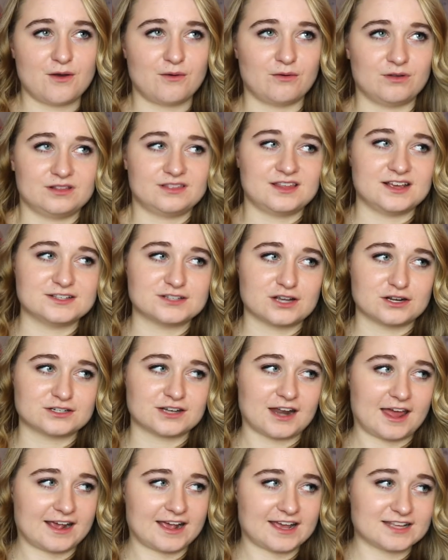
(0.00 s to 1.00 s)
when things
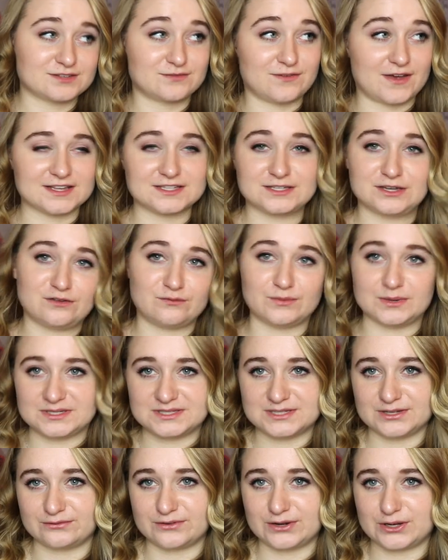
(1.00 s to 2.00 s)
aren't like as festive, but
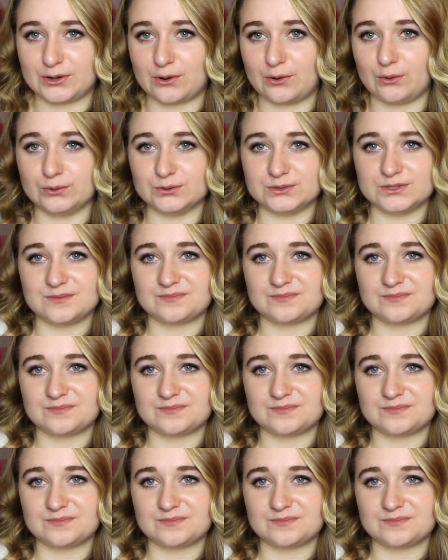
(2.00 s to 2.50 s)
it's still very cold.